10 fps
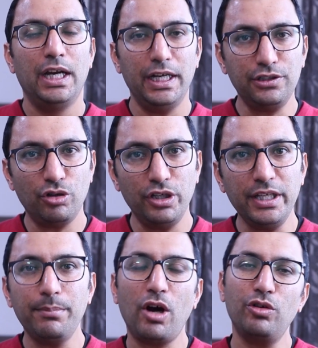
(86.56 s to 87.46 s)
It's
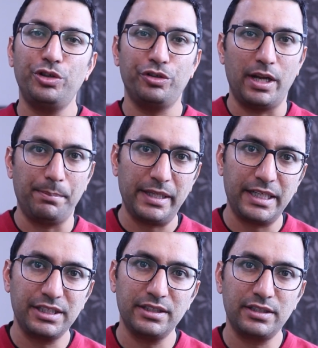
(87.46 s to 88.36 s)
only about your
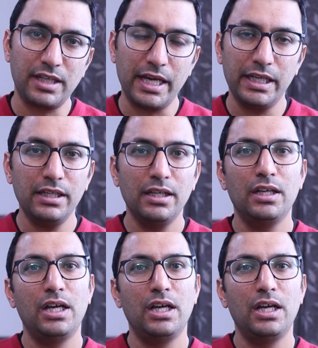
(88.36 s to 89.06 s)
application style,